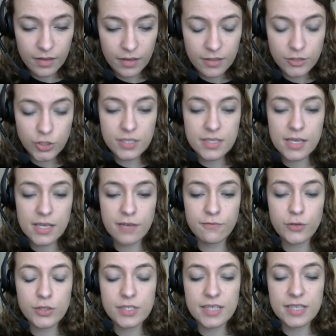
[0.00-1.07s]
Just then,
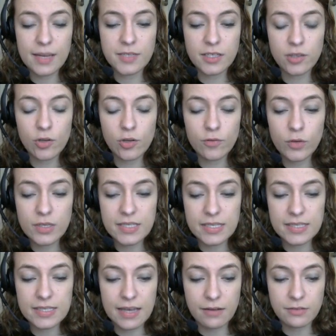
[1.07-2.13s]
footsteps and low voices
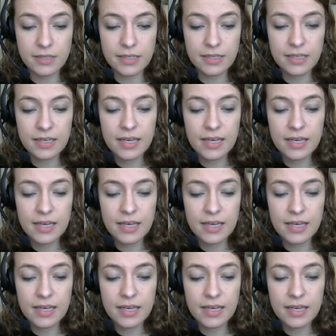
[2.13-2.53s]
sounded.